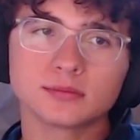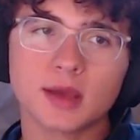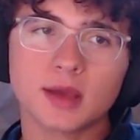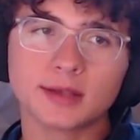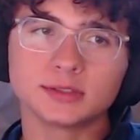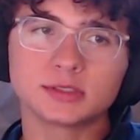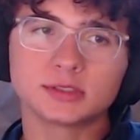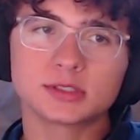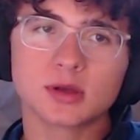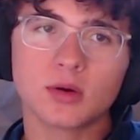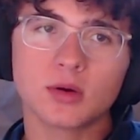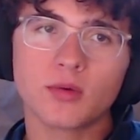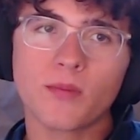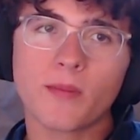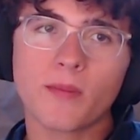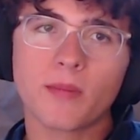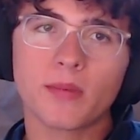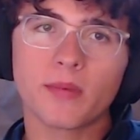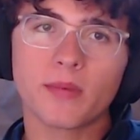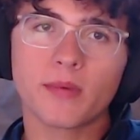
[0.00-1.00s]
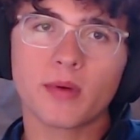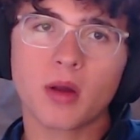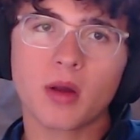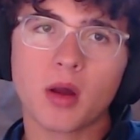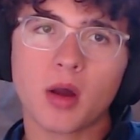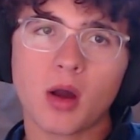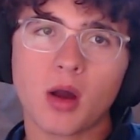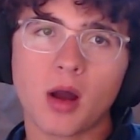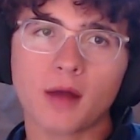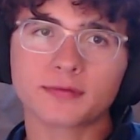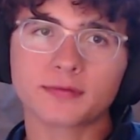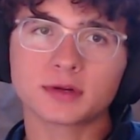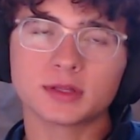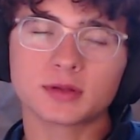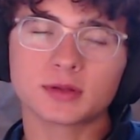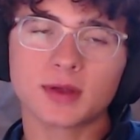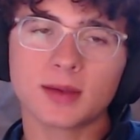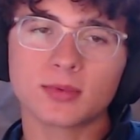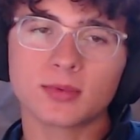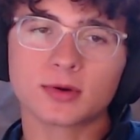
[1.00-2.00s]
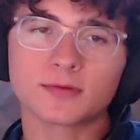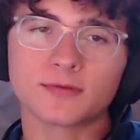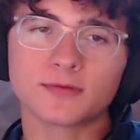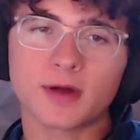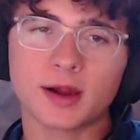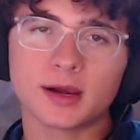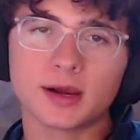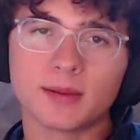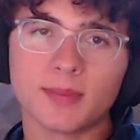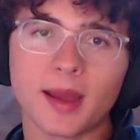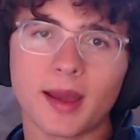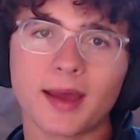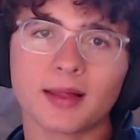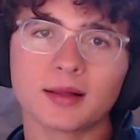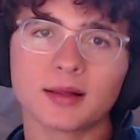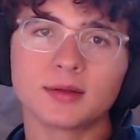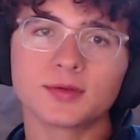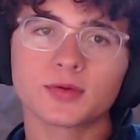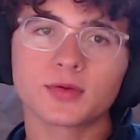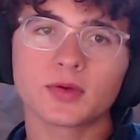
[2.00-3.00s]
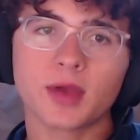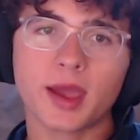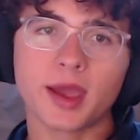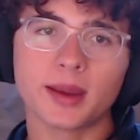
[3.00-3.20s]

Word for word: And so often they're able to find a balance,